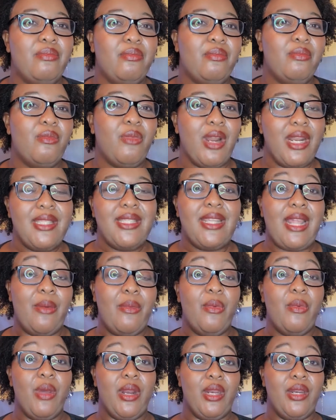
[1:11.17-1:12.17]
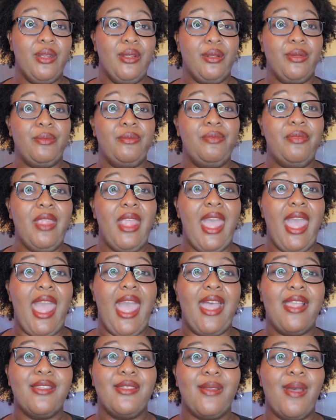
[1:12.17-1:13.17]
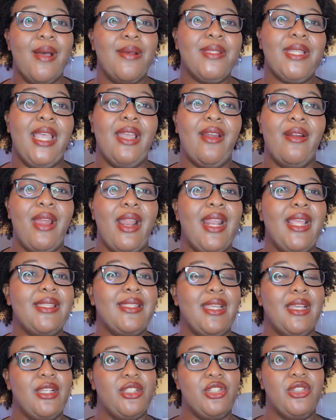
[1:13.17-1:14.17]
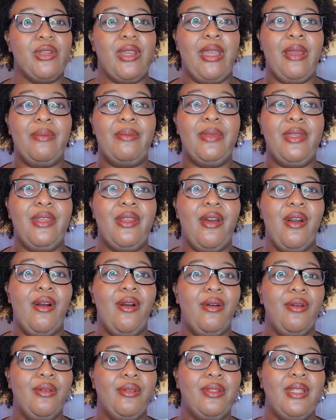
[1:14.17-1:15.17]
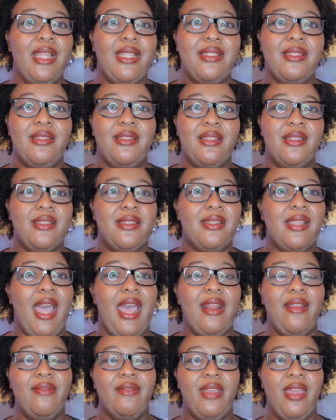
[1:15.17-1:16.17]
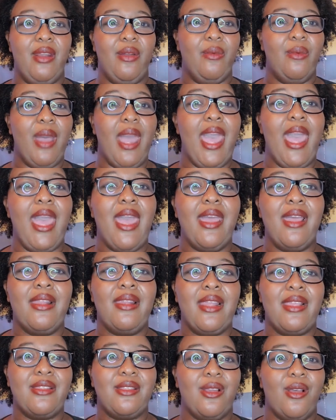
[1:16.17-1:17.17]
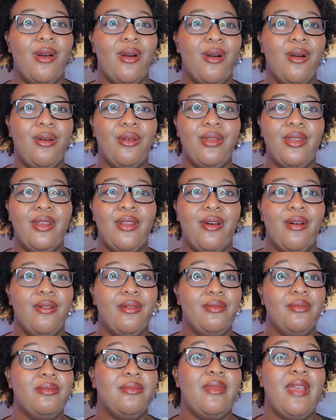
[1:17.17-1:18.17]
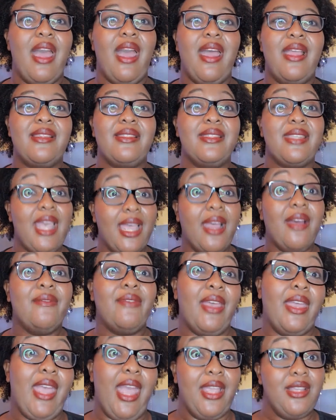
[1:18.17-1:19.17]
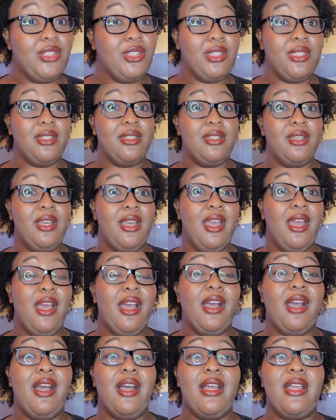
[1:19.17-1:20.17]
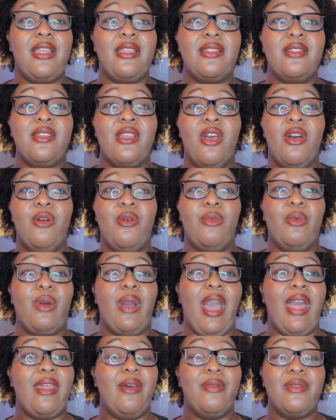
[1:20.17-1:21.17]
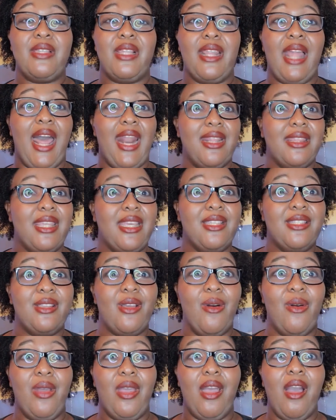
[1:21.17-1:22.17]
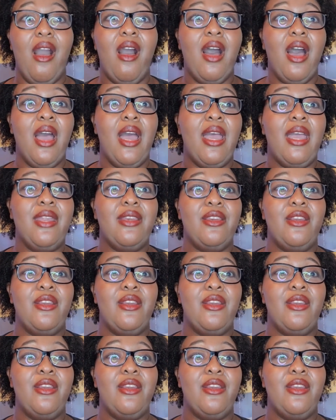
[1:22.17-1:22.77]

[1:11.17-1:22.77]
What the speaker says: What is it that we want to do? And so I was like, all right, let's take a trip, let's just kind of get away. Let's go, take a vacation, because there was a lot of things going on.